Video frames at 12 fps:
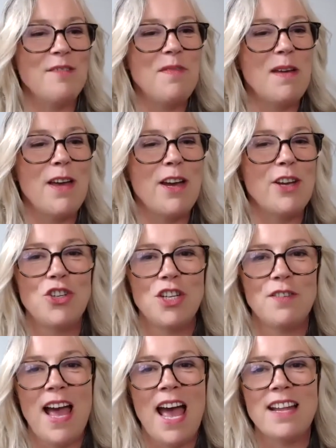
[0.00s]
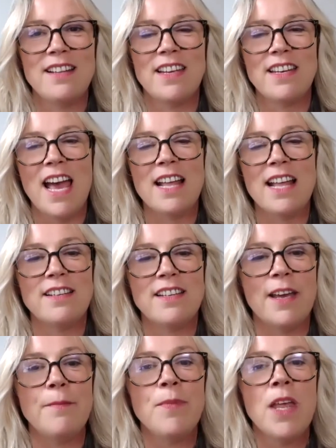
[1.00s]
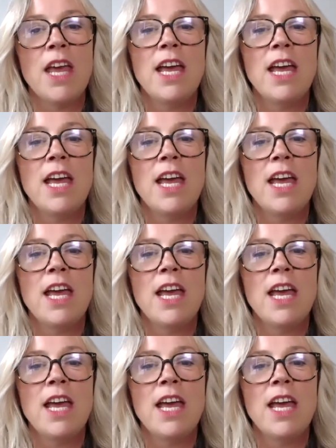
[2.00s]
Maybe I should have added it.